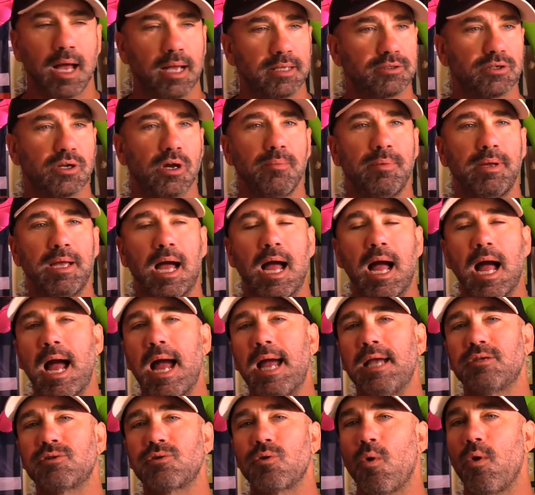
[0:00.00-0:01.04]
It's going to be a
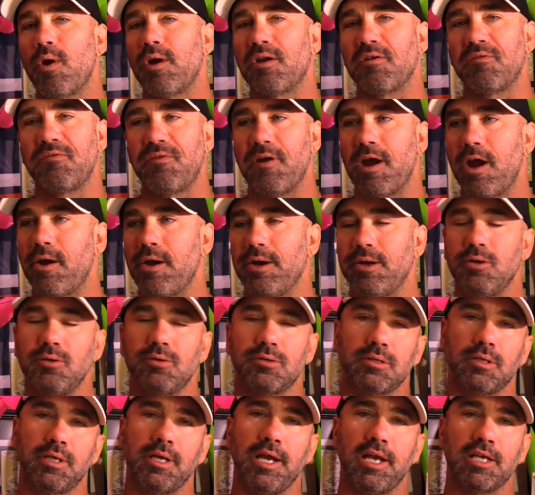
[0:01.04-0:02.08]
high-scoring affair. It
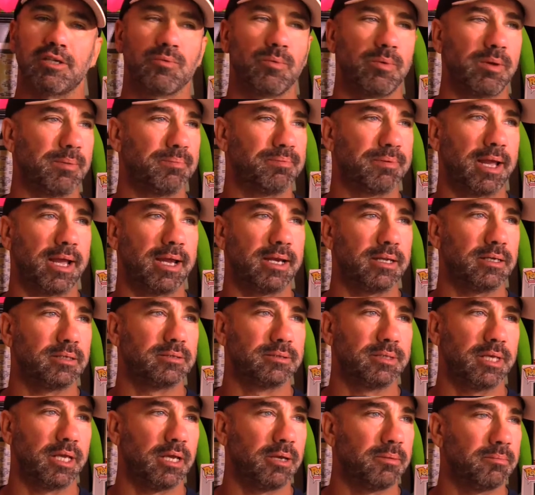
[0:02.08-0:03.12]
usually is when we play this
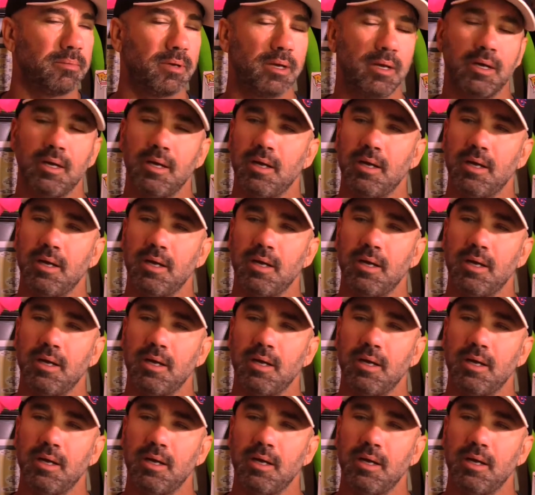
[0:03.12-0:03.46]
team